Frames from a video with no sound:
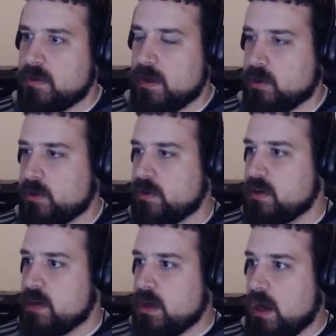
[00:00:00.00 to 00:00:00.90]
Good.
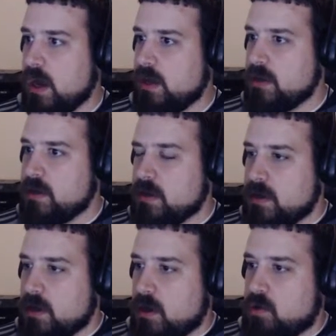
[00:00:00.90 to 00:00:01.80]
Uh,
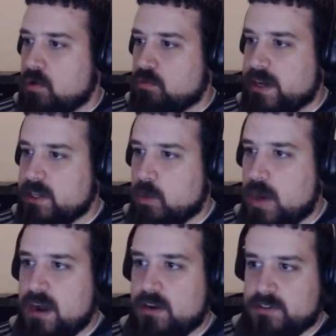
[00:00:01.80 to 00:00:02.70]
regular
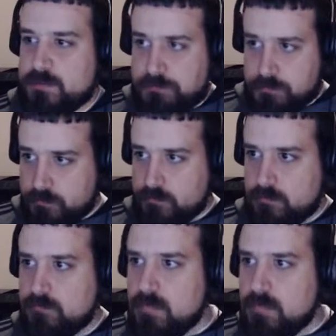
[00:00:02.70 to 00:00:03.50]
wires. Regular